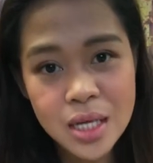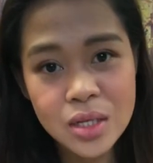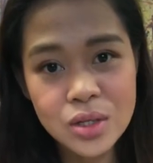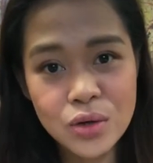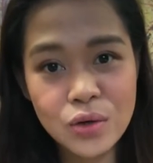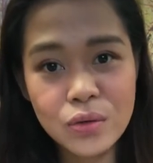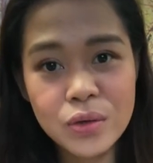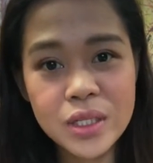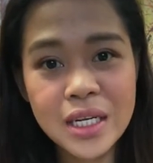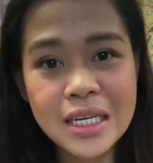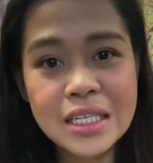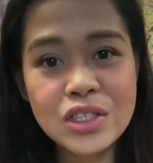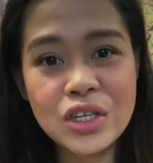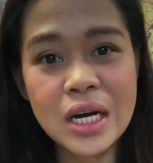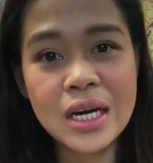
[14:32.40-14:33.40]
So, we're
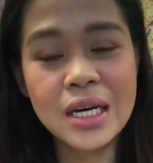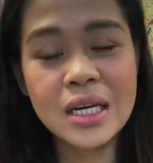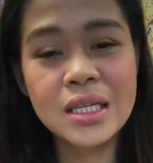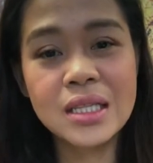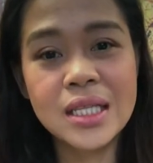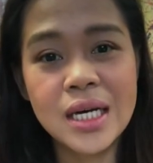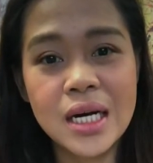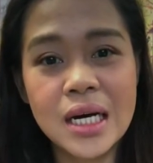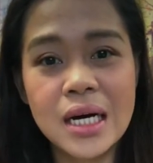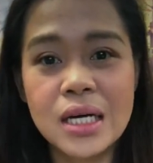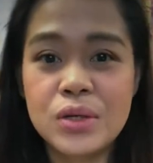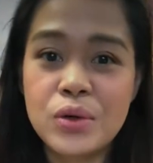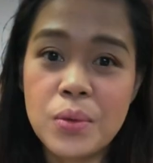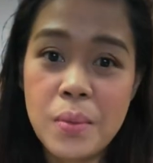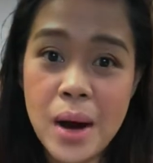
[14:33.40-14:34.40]
gonna try the
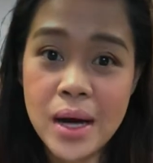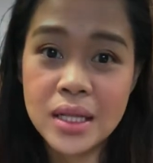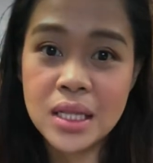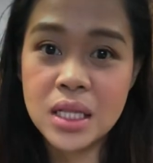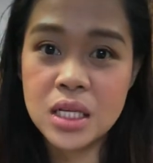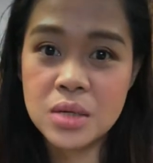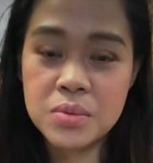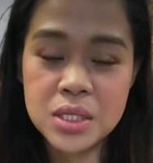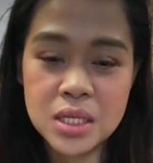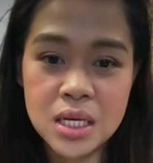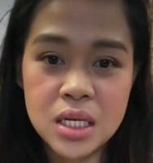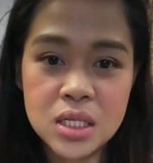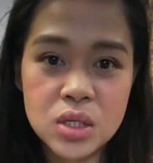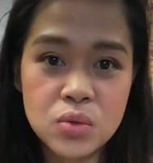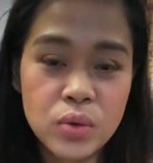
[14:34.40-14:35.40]
Rom&nd
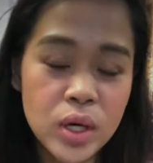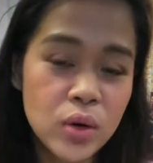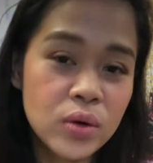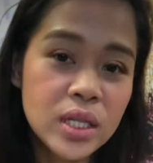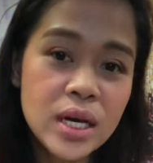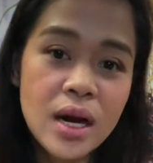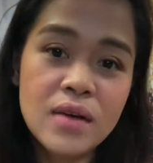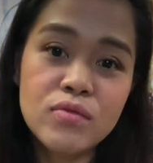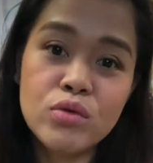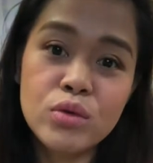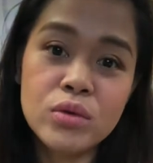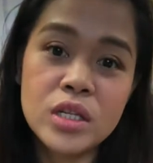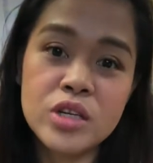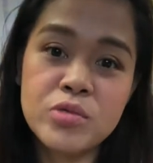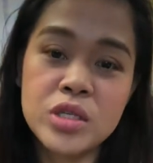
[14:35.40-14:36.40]
lipsticks. We only have
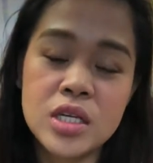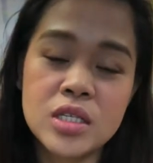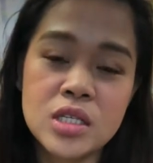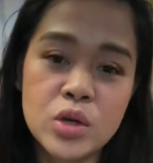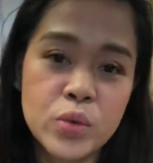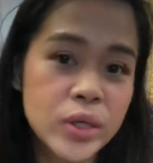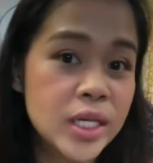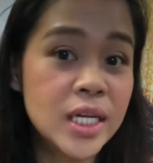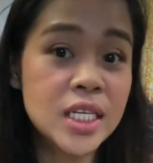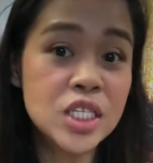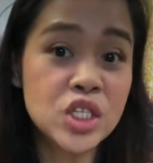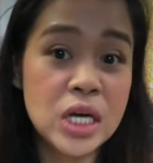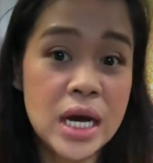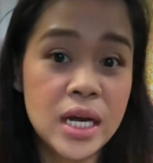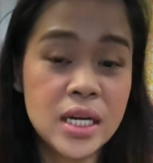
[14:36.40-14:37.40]
2 lipsticks that we're gonna
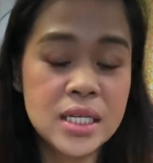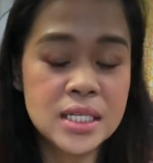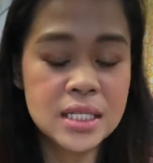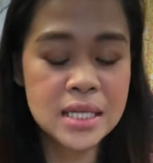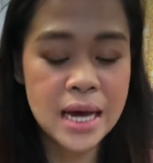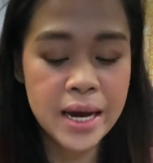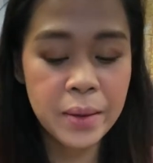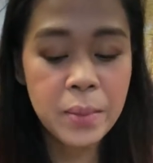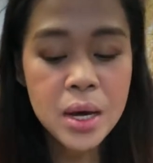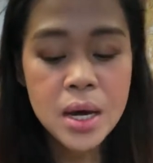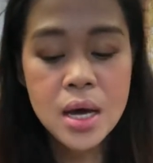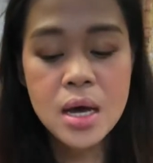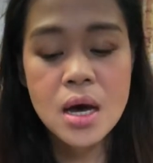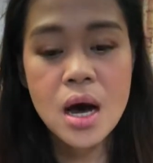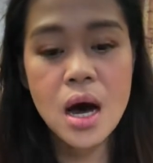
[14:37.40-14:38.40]
try this time.
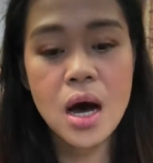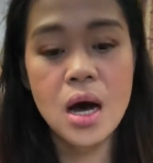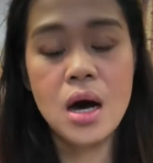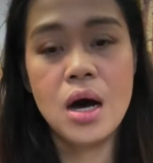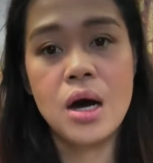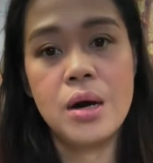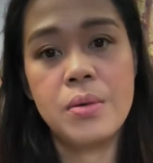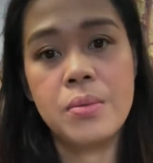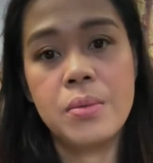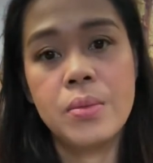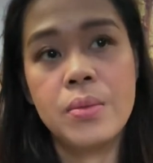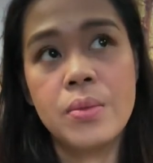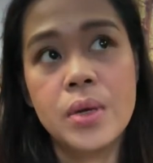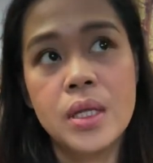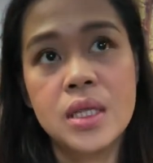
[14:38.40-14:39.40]

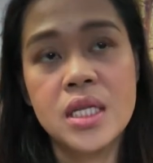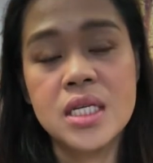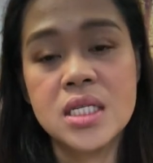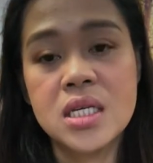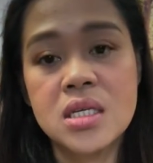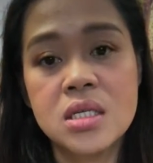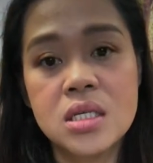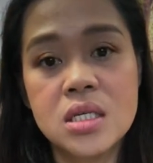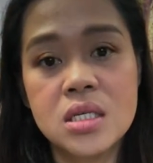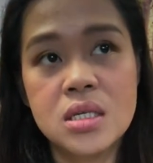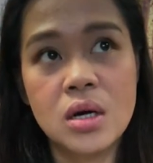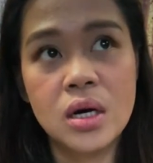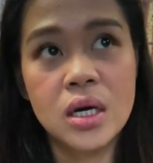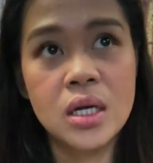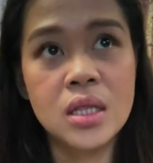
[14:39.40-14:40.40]
This is
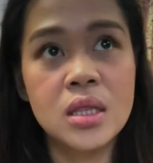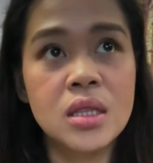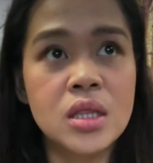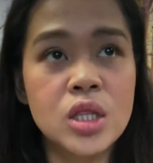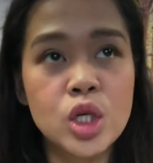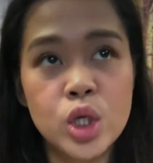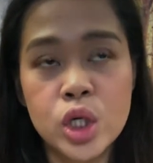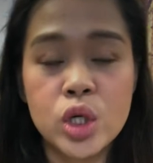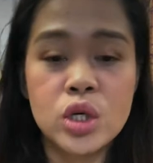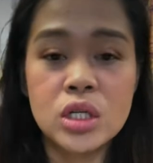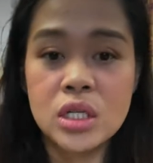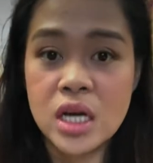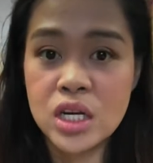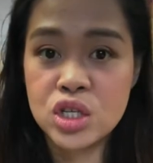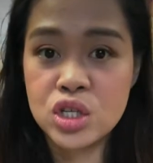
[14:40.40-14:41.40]
in their
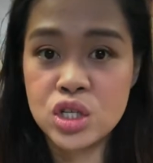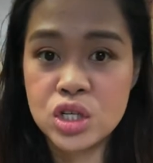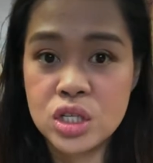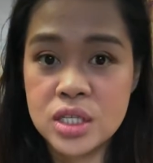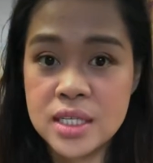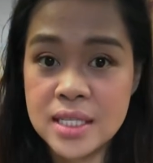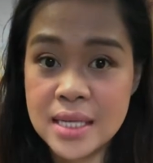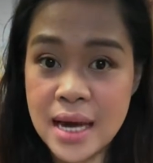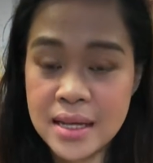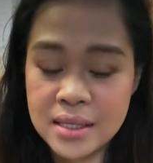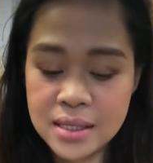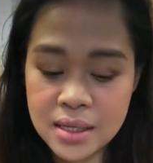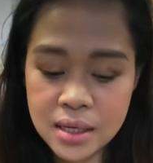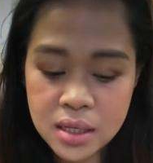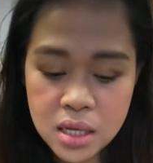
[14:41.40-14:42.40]
collection,
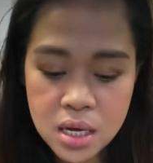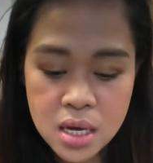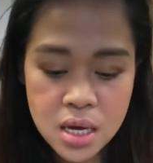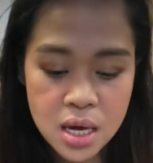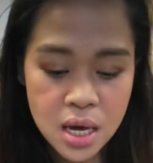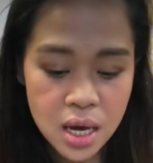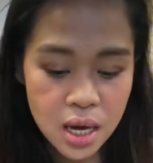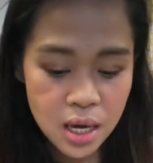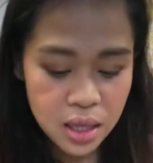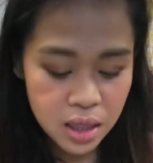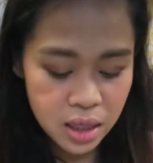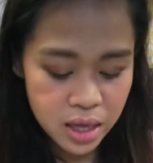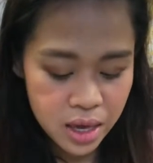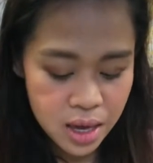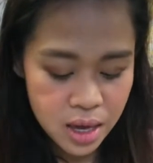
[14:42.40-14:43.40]
Sunset.
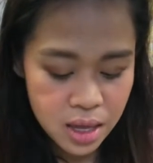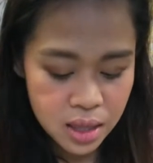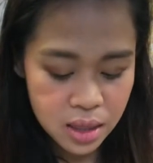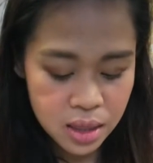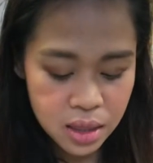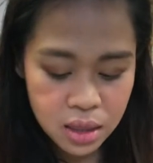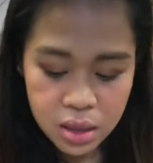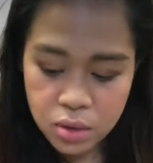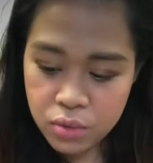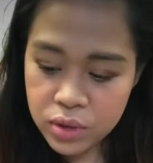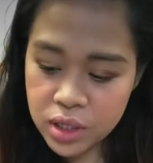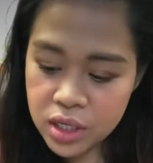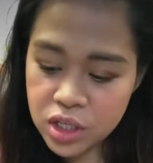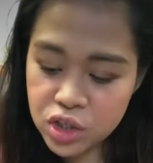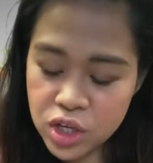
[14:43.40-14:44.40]
And then,
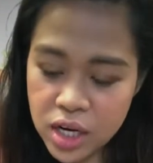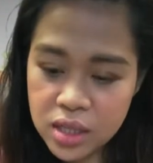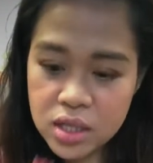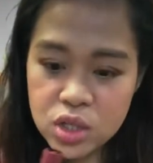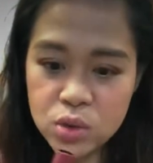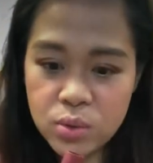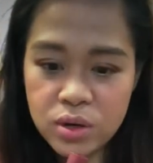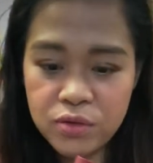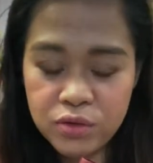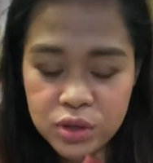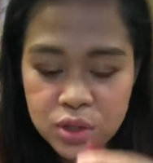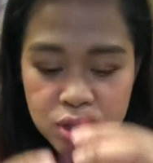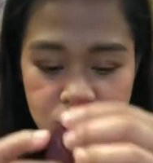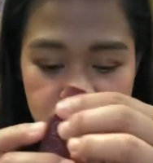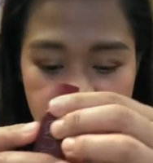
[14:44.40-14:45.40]
we're gonna try this one
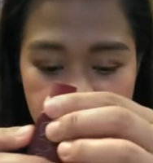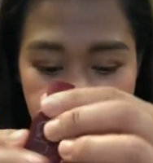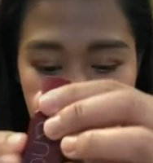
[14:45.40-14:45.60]
first.